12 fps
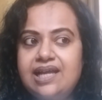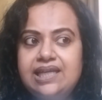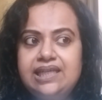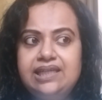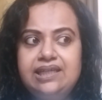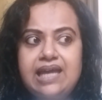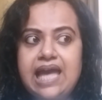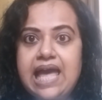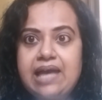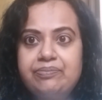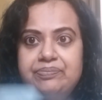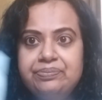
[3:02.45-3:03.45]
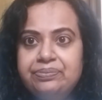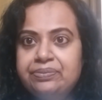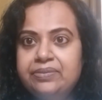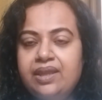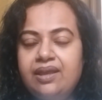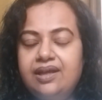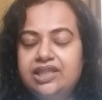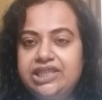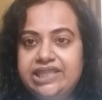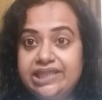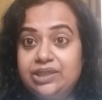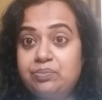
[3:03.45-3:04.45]
I am a
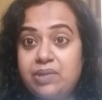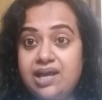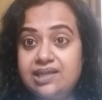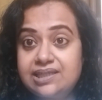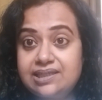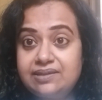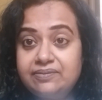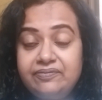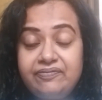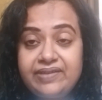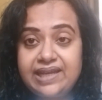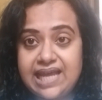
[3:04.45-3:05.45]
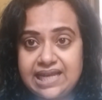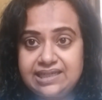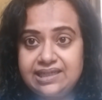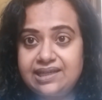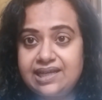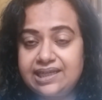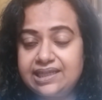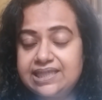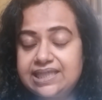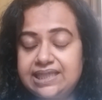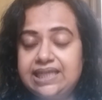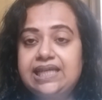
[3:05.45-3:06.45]
sheet mask fanatic, I can
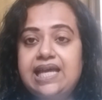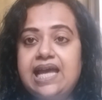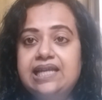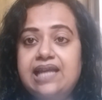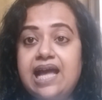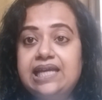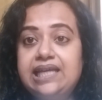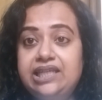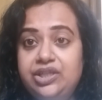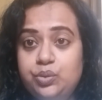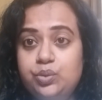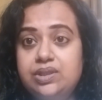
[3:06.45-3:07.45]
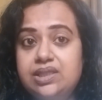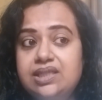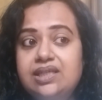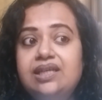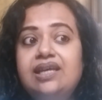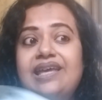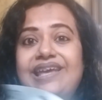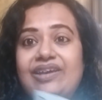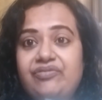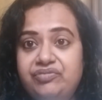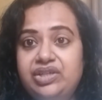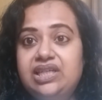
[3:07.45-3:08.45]
say, and I use
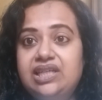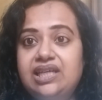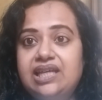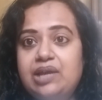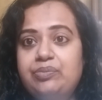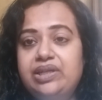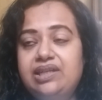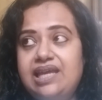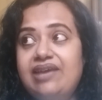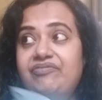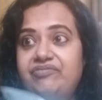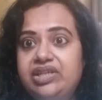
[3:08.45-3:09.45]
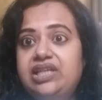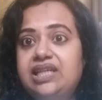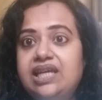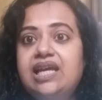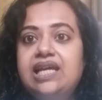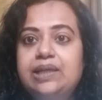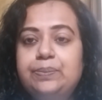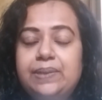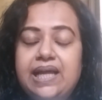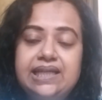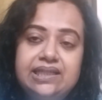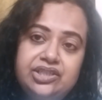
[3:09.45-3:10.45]
every day. I mean, every day I
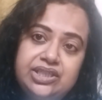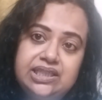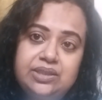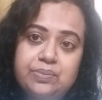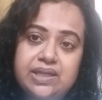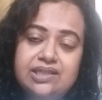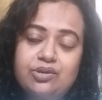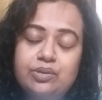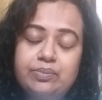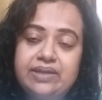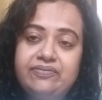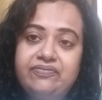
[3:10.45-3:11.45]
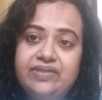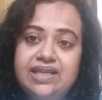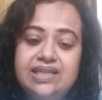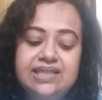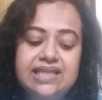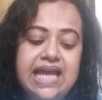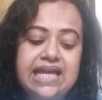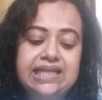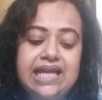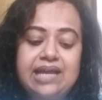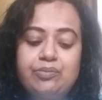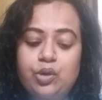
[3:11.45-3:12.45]
apply a sheet mask on my face,
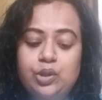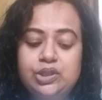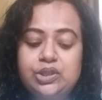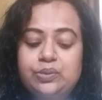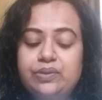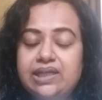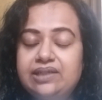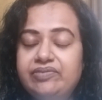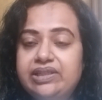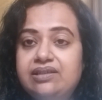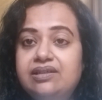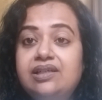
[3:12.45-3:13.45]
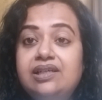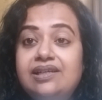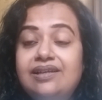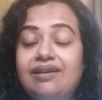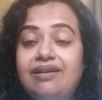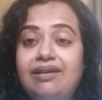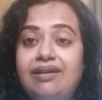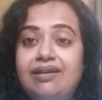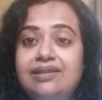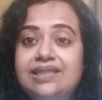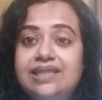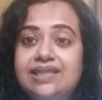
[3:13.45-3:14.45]
and I am also running with
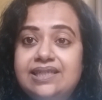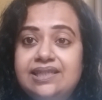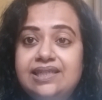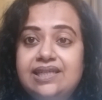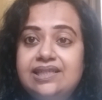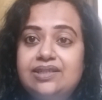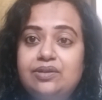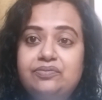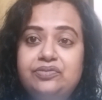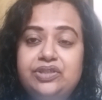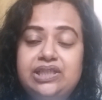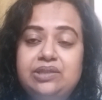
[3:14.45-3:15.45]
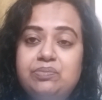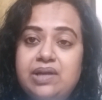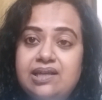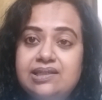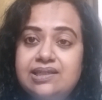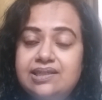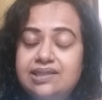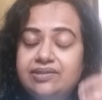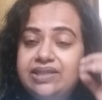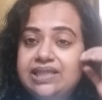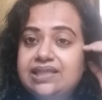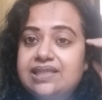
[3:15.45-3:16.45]
a 60 days of sheet mask
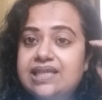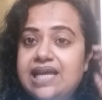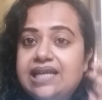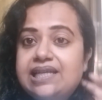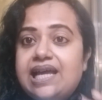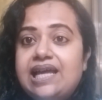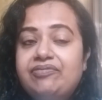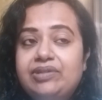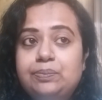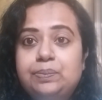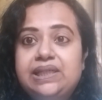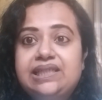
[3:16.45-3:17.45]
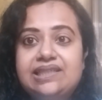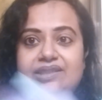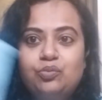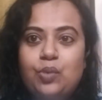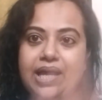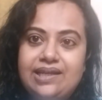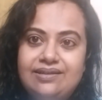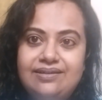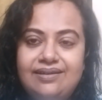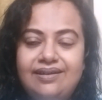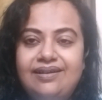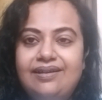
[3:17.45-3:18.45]
series, and I have completed 1
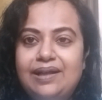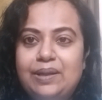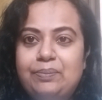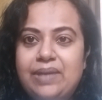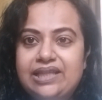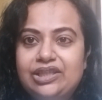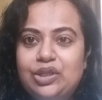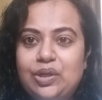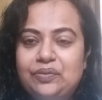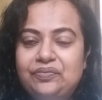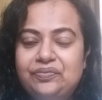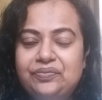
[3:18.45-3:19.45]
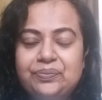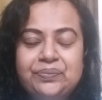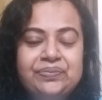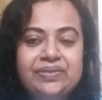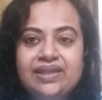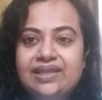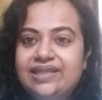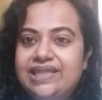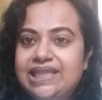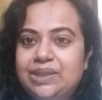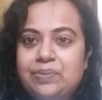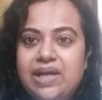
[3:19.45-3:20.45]
month of
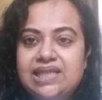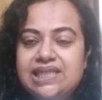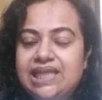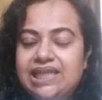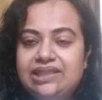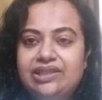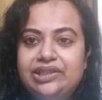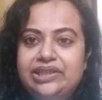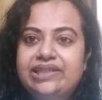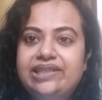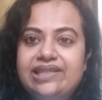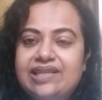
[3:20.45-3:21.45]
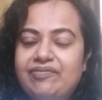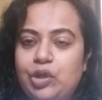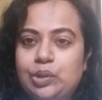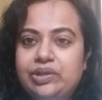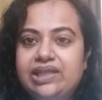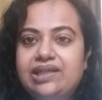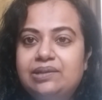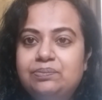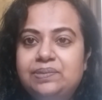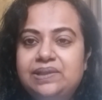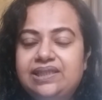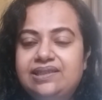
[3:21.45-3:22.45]
sheet mask. Like 30 days I've already
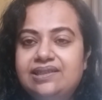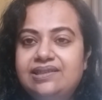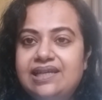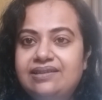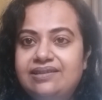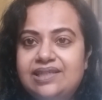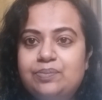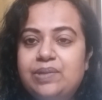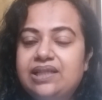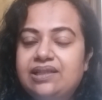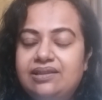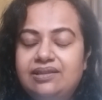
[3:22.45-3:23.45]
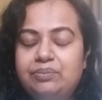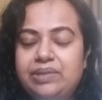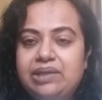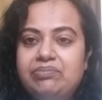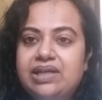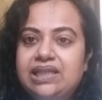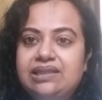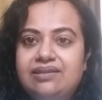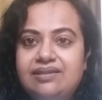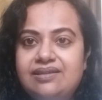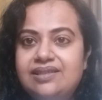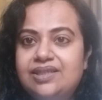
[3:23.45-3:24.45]
completed, and this month, the May month,
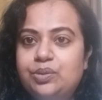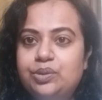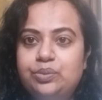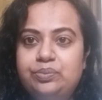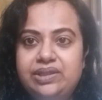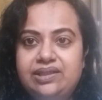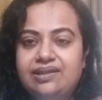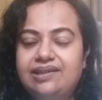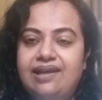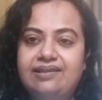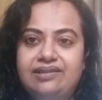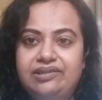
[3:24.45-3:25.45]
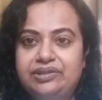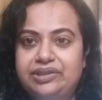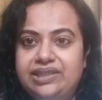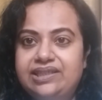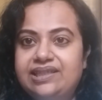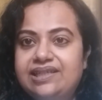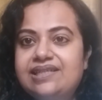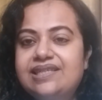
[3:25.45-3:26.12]
is going to be another 30 days.